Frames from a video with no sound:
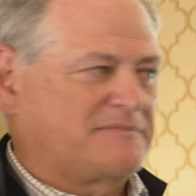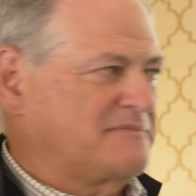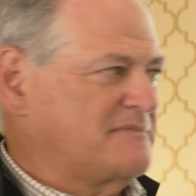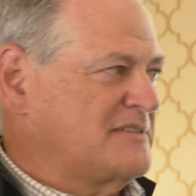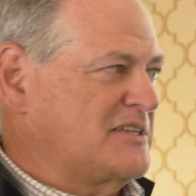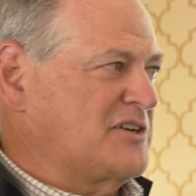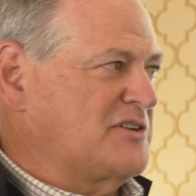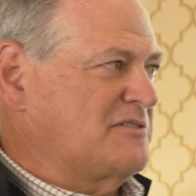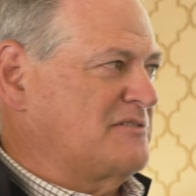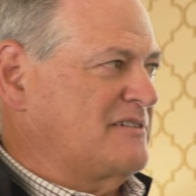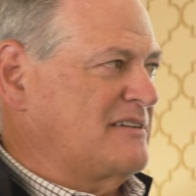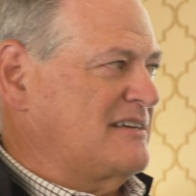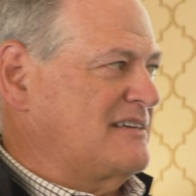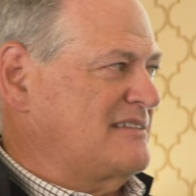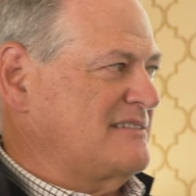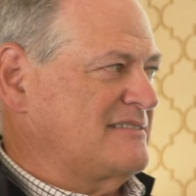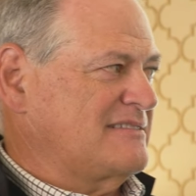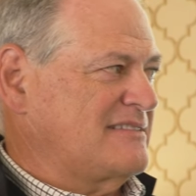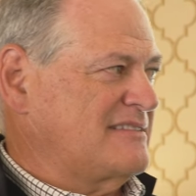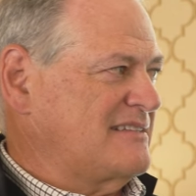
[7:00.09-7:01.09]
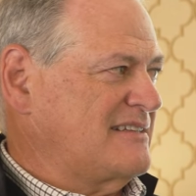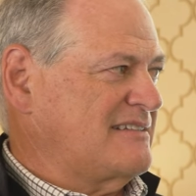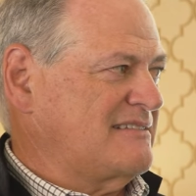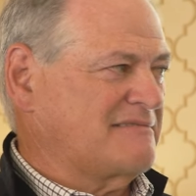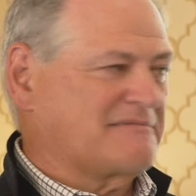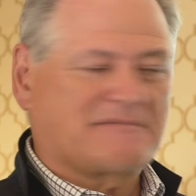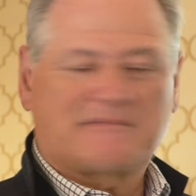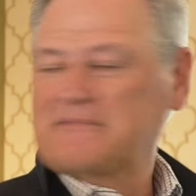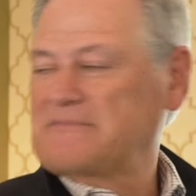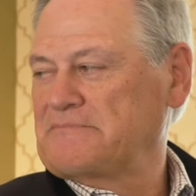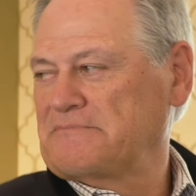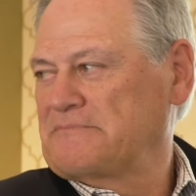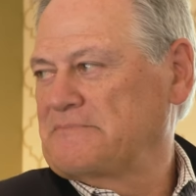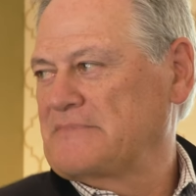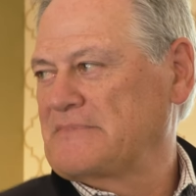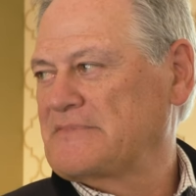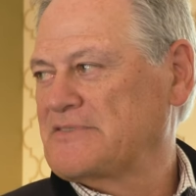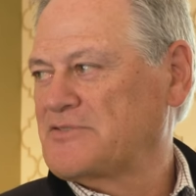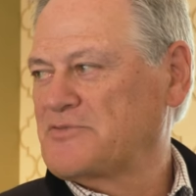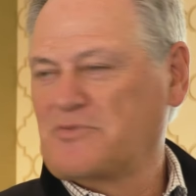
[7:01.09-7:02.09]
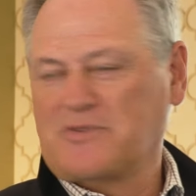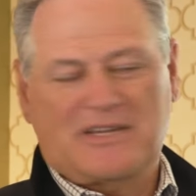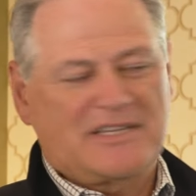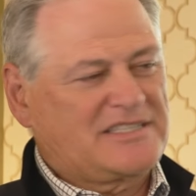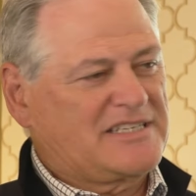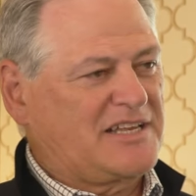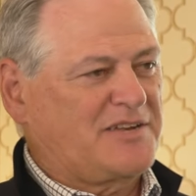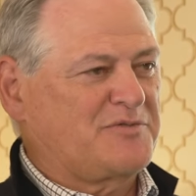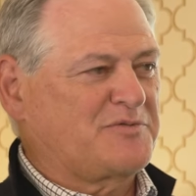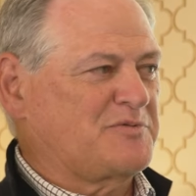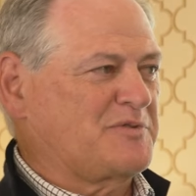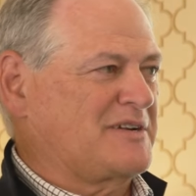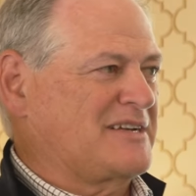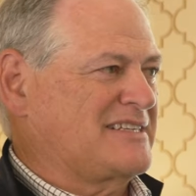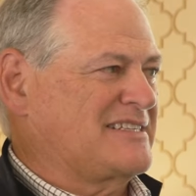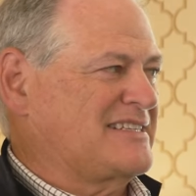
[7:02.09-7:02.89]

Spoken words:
Yeah, no. What I said was what I